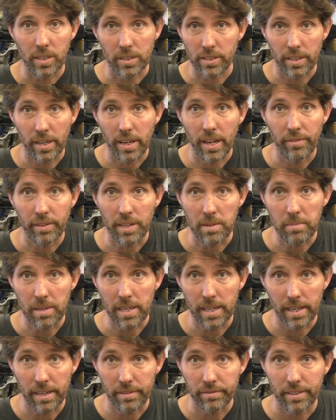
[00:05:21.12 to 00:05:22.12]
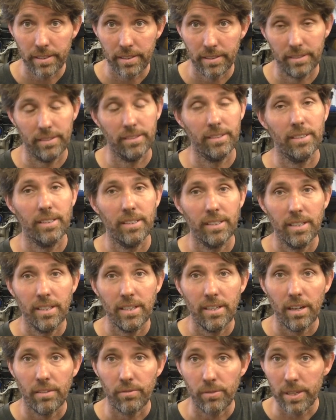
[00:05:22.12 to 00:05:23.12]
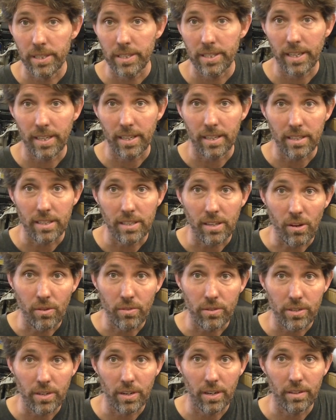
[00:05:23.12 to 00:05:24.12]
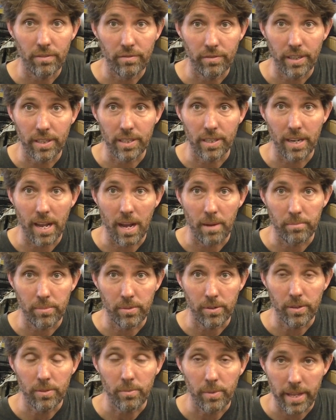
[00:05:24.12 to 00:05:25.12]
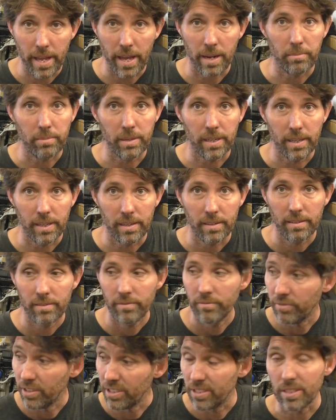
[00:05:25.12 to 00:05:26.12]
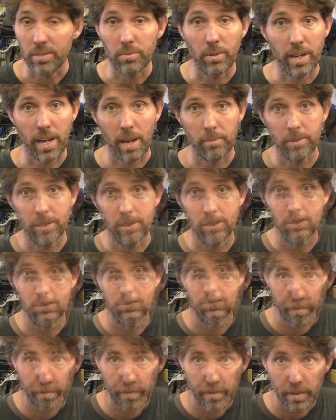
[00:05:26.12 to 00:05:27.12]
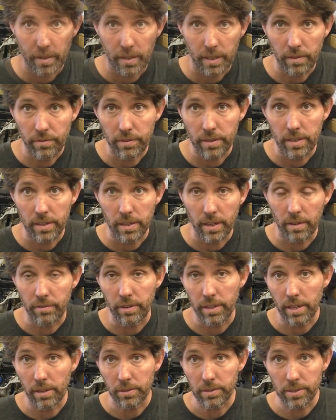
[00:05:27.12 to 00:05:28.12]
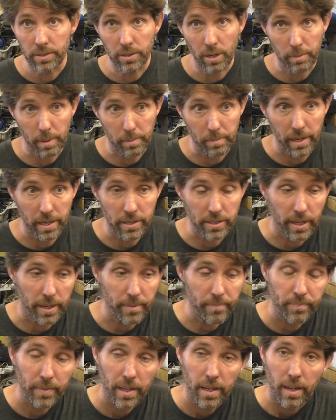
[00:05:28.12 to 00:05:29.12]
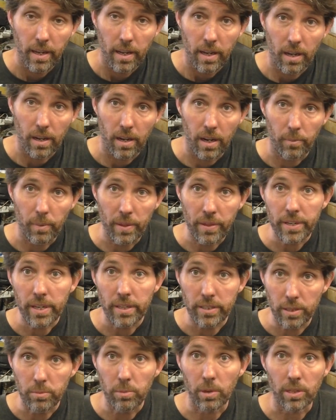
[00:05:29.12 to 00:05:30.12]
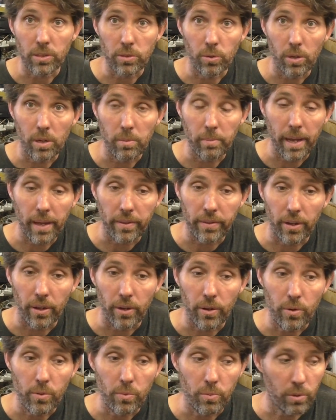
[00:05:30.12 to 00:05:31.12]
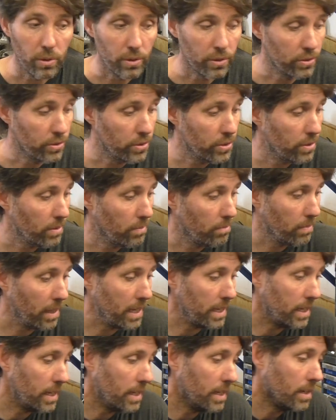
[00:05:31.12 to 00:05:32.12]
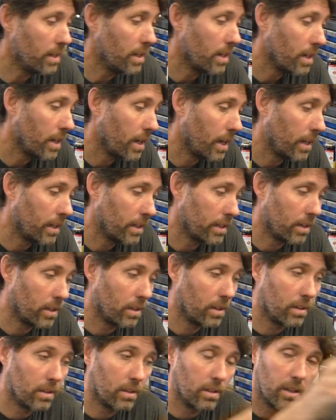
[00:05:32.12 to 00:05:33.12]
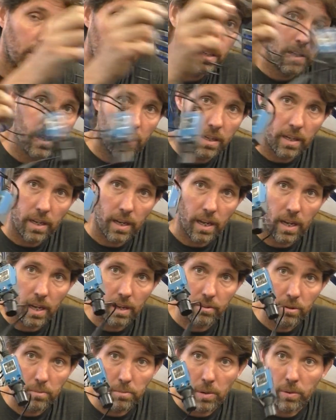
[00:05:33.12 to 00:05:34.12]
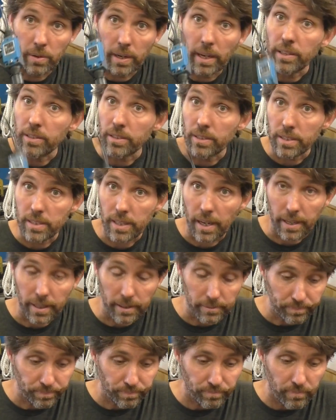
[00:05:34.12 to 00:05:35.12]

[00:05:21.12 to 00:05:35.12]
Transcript: because I don't have any beer left. I've always said it, don't try and fix an outboard without a beer. This is what happens. Given everything else has gone a bit pear-shaped, one thing I did want to talk about though was making a little remote engine starter.